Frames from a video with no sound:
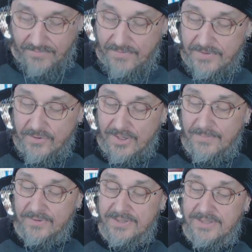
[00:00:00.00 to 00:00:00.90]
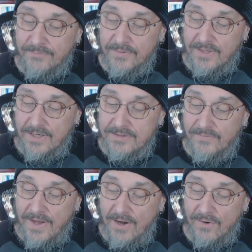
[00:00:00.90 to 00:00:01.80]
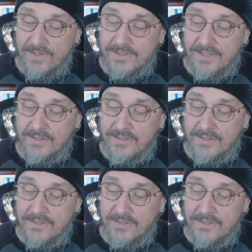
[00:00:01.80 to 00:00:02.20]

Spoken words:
Then they talk about the different kinds of eras